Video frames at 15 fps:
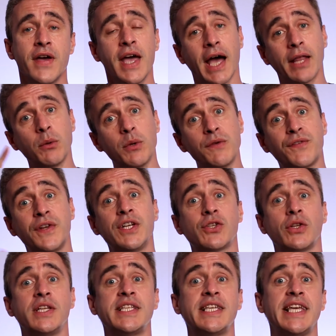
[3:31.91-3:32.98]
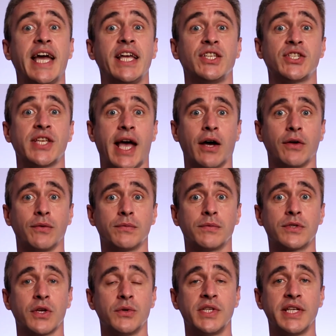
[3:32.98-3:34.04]
And then we finish on the th sound.
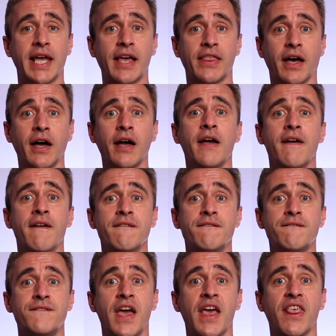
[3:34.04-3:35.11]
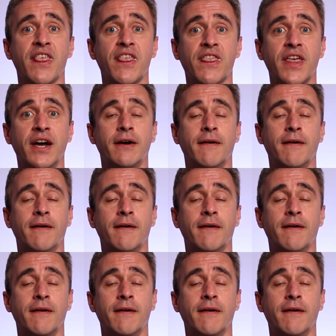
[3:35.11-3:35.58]
So together, fifth.